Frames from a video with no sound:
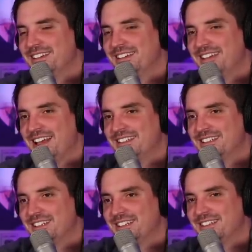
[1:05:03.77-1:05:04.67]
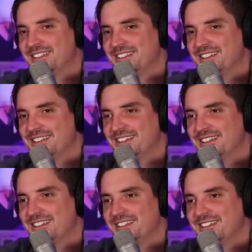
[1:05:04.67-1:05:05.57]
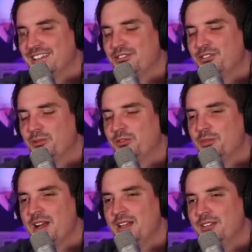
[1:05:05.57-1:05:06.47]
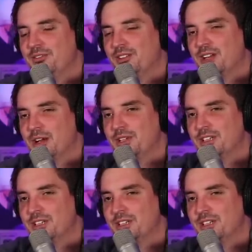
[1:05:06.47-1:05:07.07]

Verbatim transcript: and that's uh, I'm happy for you. If for for many for a couple